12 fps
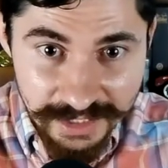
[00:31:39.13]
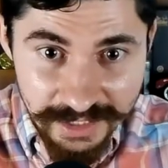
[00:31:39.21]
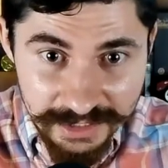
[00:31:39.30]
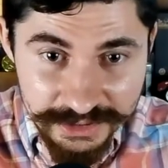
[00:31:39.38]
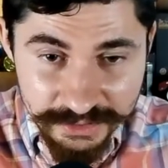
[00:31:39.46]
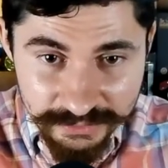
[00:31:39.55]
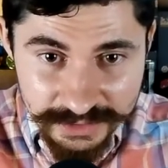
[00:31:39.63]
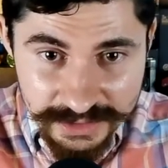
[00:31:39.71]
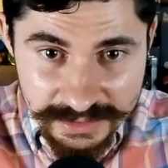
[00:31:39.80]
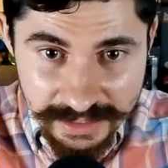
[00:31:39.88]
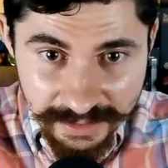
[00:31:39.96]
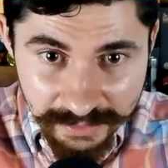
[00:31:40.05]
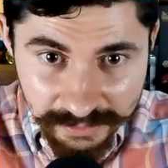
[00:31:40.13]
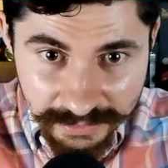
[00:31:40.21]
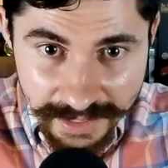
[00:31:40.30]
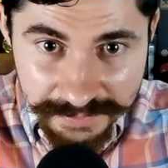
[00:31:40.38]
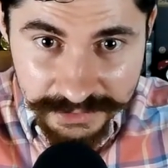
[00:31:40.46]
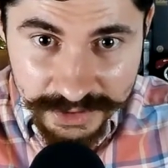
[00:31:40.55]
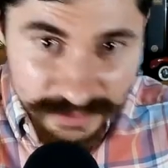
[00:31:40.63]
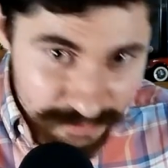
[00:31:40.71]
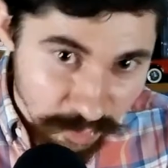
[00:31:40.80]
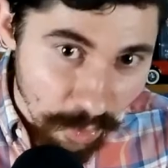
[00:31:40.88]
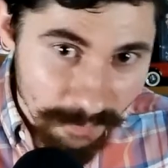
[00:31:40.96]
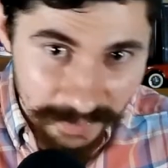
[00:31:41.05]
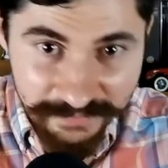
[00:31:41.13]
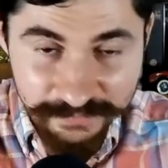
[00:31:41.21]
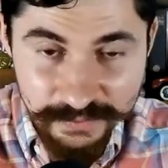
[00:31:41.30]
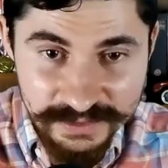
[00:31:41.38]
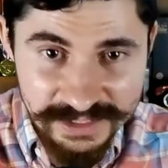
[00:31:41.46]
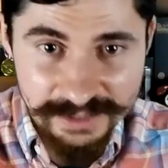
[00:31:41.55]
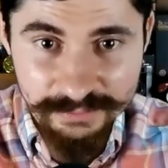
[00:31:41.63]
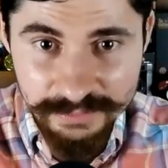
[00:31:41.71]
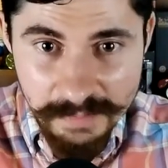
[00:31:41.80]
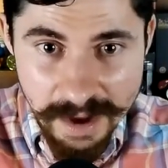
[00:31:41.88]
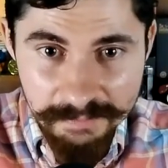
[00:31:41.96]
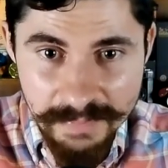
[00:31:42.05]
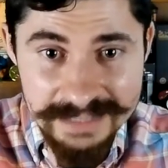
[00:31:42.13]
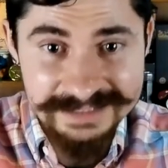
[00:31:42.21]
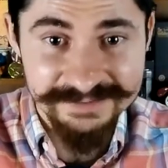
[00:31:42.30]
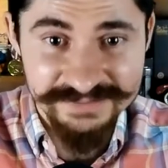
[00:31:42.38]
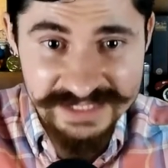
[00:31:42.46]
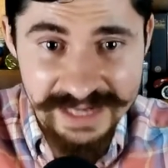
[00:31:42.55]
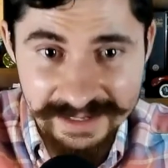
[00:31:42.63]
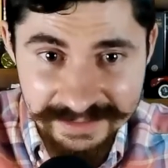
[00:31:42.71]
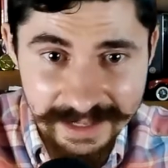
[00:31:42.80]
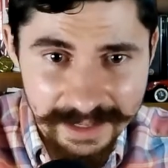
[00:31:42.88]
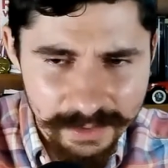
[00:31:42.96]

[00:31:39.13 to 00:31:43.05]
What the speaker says: And she was just like, let me just pop in for a second with my massive sign.